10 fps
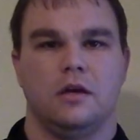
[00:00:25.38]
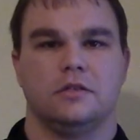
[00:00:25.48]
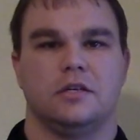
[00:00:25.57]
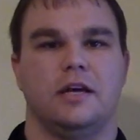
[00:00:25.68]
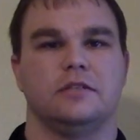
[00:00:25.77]

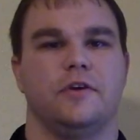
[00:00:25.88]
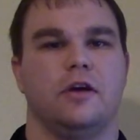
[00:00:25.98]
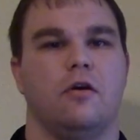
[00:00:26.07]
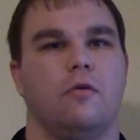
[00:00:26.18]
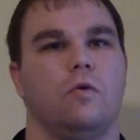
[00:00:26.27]
Today's
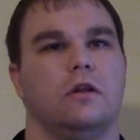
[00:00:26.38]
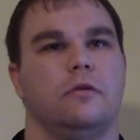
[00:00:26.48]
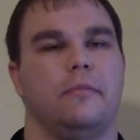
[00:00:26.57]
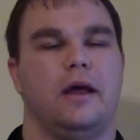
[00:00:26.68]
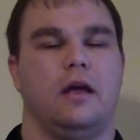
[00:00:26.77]
video I wanted
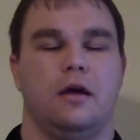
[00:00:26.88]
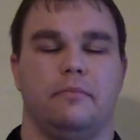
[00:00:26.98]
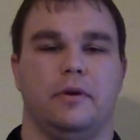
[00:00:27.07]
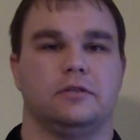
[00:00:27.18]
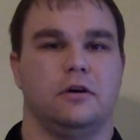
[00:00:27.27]
to make
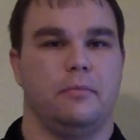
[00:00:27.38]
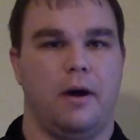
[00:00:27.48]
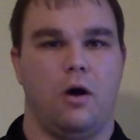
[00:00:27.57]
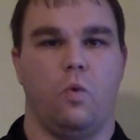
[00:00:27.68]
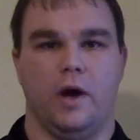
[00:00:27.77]
basically
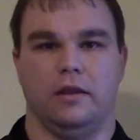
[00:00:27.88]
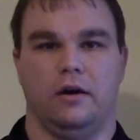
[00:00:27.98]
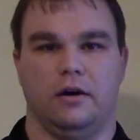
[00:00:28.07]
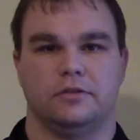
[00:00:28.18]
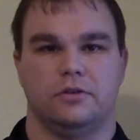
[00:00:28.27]
about weight
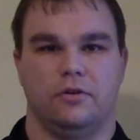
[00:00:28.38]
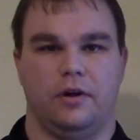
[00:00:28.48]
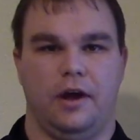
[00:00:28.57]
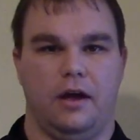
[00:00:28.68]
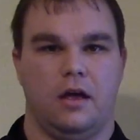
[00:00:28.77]
loss,
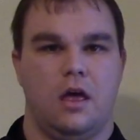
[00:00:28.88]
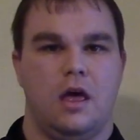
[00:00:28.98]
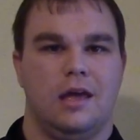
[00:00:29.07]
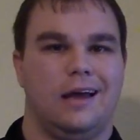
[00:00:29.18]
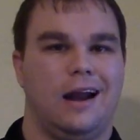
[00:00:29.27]
okay?
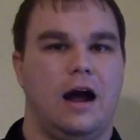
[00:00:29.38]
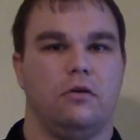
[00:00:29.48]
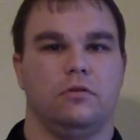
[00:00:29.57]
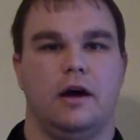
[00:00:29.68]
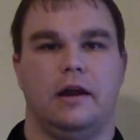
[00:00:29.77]
Kind of
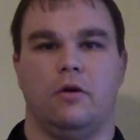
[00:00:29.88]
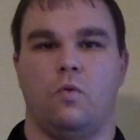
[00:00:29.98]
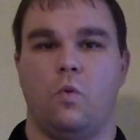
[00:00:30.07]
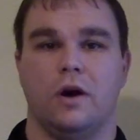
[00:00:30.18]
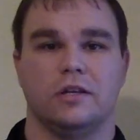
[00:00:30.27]

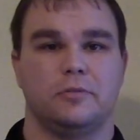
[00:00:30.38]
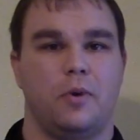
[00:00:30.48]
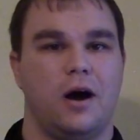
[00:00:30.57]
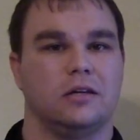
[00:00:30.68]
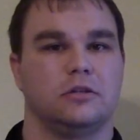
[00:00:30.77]
outlining what is
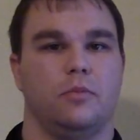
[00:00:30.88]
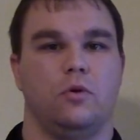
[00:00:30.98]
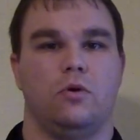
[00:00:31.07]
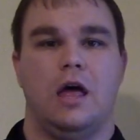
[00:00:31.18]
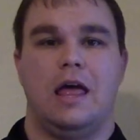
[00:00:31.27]

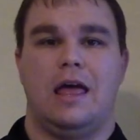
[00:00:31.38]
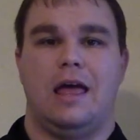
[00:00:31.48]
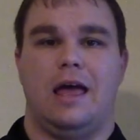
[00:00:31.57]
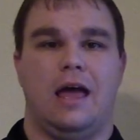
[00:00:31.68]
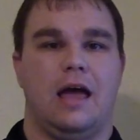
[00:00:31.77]
possible
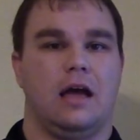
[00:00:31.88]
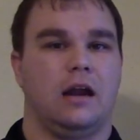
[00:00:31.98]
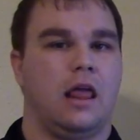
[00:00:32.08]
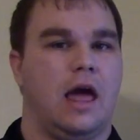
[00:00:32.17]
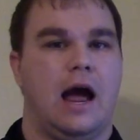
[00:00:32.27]

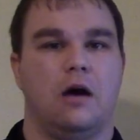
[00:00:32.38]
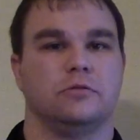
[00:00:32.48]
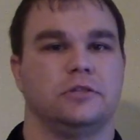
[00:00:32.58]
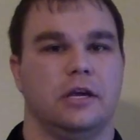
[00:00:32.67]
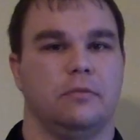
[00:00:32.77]
and how
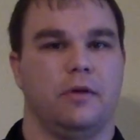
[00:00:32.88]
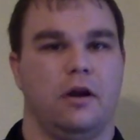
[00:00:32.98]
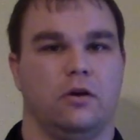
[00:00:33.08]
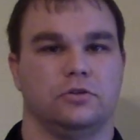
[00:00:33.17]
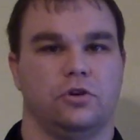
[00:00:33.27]
to keep that
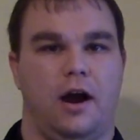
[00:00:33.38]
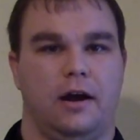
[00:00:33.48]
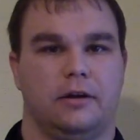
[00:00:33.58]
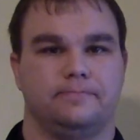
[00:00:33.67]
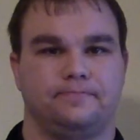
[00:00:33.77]
on track.